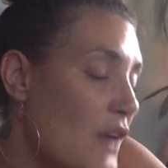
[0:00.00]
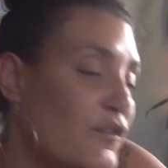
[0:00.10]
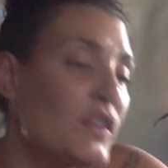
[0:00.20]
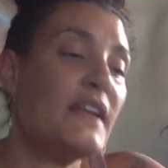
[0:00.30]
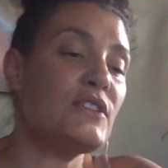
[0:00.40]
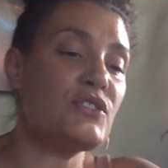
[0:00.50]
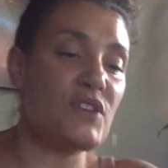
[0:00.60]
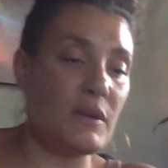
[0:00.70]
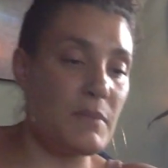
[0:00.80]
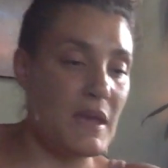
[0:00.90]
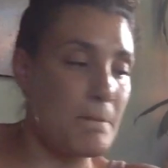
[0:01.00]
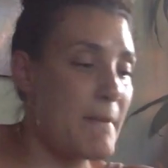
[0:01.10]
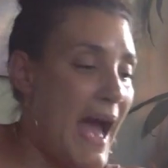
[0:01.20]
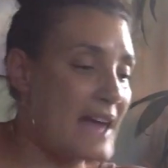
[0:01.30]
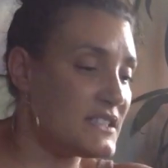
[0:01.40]
feel like there's going to be a
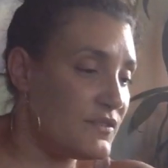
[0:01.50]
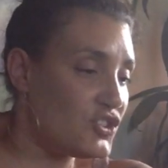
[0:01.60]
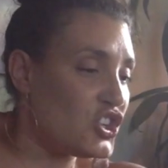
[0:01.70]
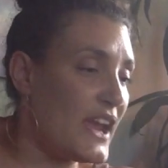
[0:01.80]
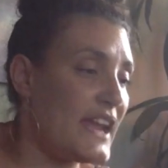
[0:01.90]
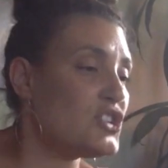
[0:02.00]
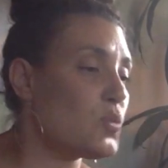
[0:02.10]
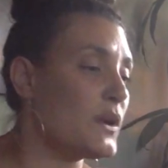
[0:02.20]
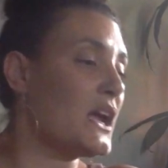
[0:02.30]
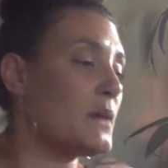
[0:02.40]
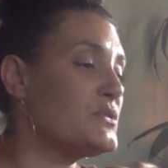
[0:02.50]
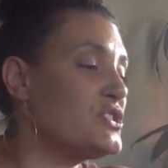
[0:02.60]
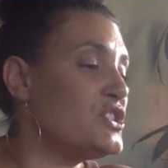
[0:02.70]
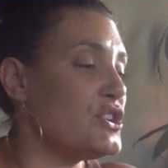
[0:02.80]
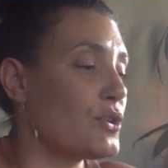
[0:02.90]
massive change when it
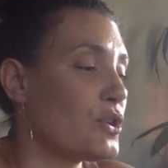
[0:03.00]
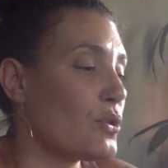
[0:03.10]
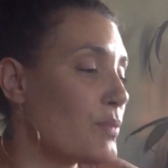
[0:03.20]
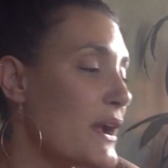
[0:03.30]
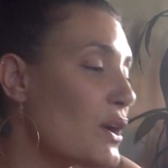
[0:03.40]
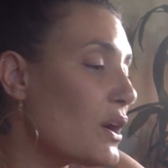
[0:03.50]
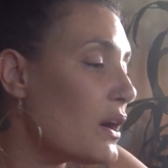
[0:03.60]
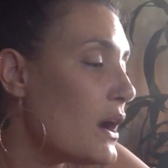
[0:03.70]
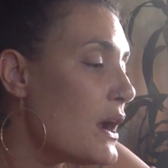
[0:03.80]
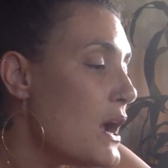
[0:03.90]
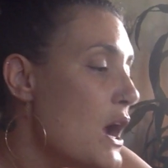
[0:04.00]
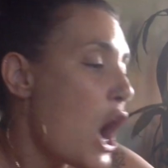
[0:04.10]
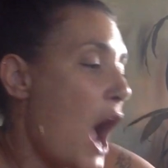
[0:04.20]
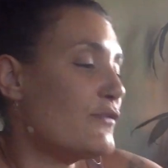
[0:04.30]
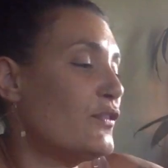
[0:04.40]
comes to your career.
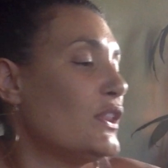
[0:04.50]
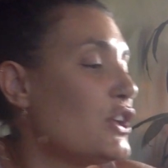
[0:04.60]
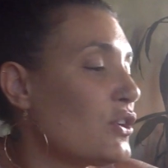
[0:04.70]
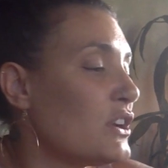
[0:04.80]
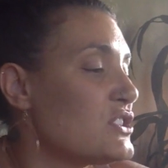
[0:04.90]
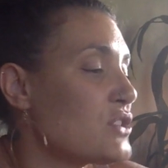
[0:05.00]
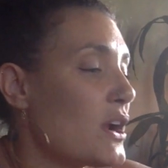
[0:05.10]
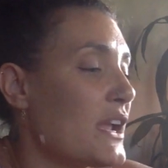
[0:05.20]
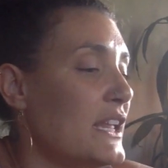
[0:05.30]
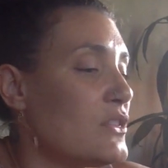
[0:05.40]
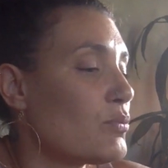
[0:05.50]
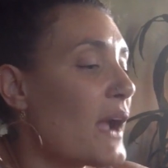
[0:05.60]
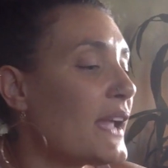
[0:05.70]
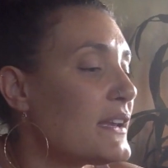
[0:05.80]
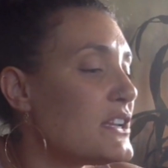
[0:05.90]
I feel like you're going to start getting the
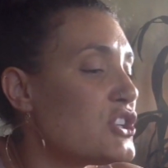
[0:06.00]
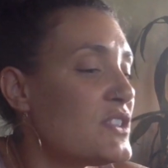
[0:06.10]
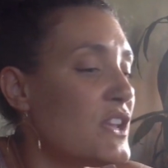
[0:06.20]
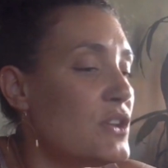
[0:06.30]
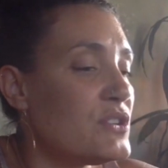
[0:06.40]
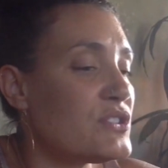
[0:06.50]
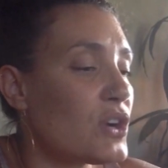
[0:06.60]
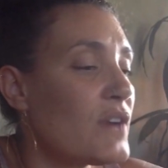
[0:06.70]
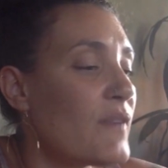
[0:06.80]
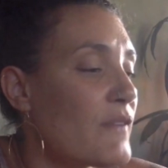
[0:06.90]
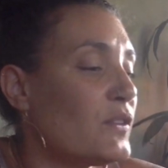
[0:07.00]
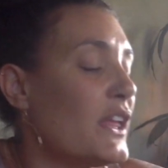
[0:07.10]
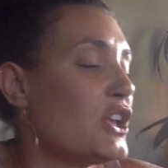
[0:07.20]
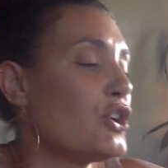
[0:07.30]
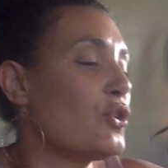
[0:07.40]
recognition that you deserve. I feel
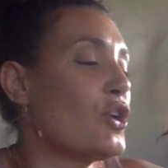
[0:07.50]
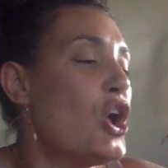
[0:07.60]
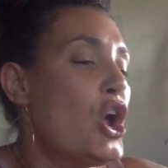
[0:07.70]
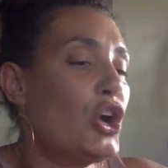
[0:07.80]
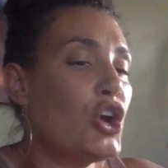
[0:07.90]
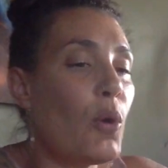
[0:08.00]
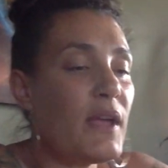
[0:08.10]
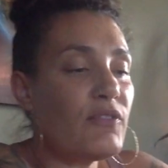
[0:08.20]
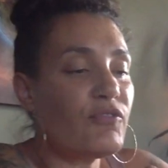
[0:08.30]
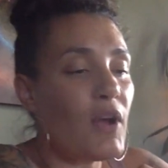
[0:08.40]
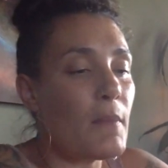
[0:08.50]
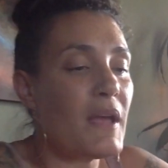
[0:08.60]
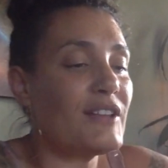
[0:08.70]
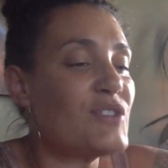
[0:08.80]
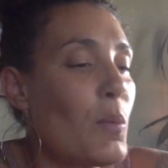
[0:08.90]
like you're going from,
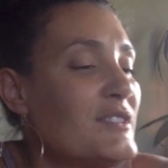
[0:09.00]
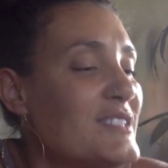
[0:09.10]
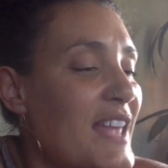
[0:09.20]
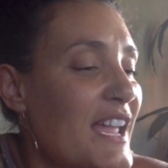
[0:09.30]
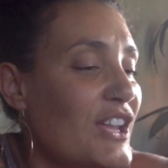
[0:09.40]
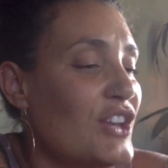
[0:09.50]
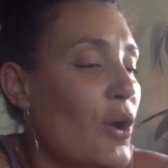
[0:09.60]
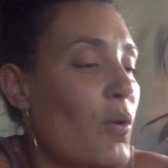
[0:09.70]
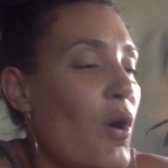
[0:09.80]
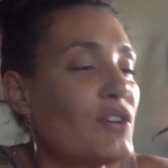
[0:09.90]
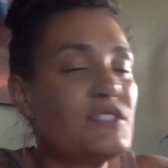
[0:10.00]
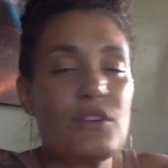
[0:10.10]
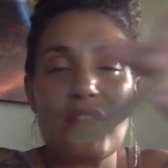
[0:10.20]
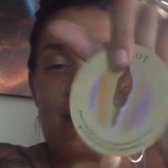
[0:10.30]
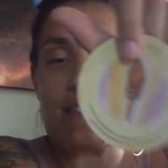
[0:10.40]
it's almost like, you know,
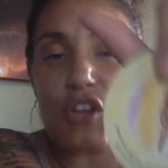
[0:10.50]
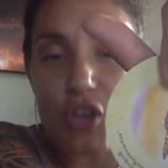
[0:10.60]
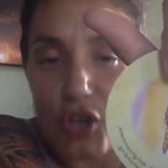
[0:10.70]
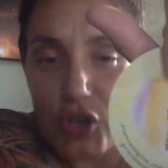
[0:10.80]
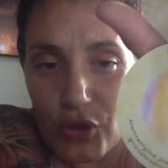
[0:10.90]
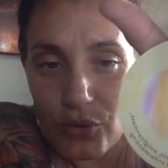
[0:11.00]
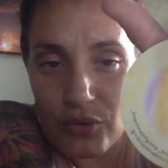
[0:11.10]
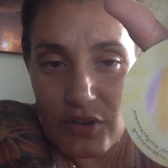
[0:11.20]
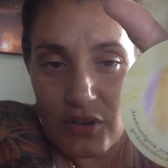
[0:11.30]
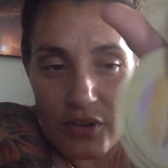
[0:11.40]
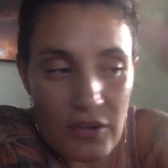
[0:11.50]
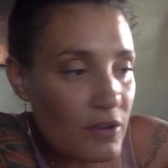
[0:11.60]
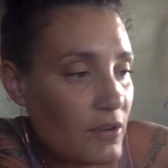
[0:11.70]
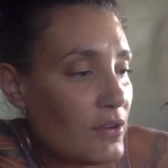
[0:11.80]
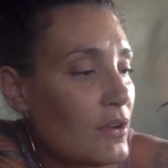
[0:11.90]
also like the cocoon
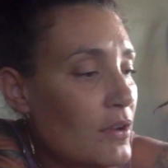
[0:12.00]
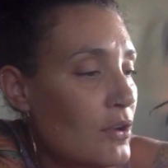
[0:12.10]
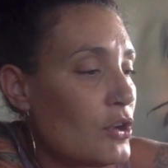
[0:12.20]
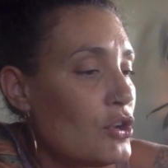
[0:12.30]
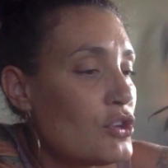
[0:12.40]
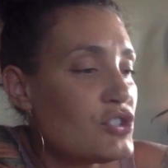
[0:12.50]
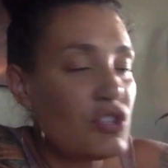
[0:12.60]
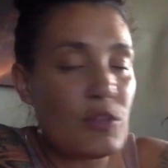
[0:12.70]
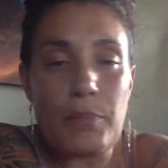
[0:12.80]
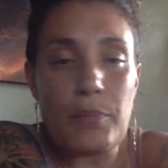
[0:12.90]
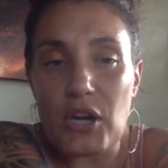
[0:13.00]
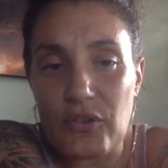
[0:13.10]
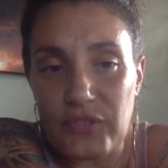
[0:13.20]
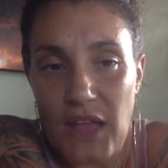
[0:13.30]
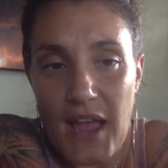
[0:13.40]
to the
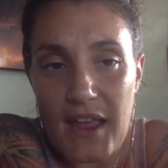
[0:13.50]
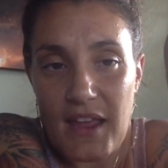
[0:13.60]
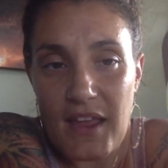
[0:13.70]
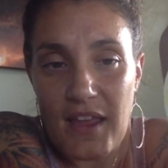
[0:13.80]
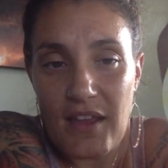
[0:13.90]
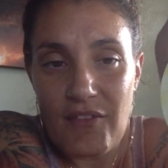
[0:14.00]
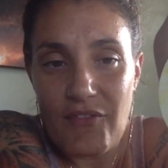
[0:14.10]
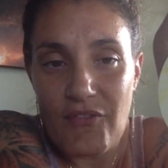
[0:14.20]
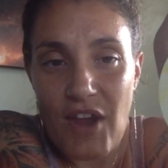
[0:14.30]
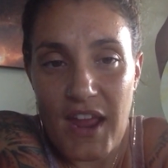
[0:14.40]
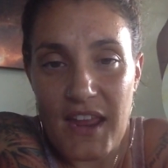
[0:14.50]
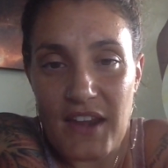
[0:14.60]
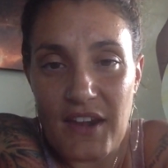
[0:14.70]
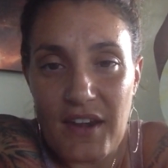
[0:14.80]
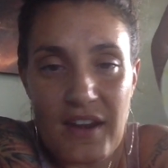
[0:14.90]
butterfly, right?